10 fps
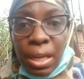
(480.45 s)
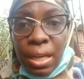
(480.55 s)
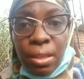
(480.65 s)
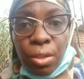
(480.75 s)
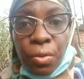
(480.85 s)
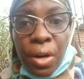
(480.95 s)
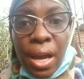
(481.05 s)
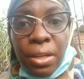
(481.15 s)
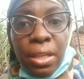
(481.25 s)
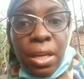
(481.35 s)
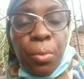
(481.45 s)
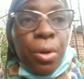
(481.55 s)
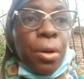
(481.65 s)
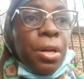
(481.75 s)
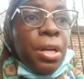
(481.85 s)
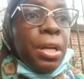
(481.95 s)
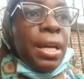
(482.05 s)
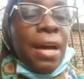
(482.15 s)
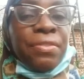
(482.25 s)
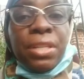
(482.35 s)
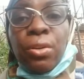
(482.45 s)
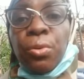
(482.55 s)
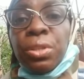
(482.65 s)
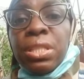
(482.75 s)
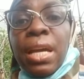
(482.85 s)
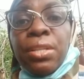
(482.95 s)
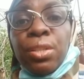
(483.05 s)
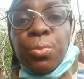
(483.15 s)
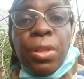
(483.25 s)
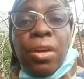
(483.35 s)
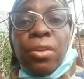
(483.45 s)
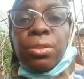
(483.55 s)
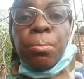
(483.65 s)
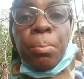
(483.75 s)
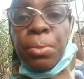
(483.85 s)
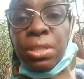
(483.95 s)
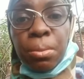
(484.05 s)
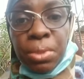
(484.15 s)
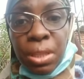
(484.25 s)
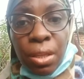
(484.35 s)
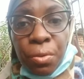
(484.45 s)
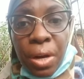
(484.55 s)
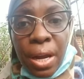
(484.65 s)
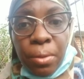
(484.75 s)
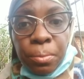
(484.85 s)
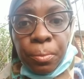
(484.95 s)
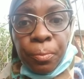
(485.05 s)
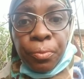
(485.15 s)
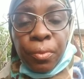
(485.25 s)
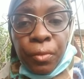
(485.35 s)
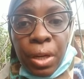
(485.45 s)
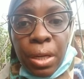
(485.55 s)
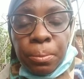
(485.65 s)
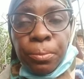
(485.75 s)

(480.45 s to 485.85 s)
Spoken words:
in the crowd, and I've said it on stages where there's Muslims in the crowd, right?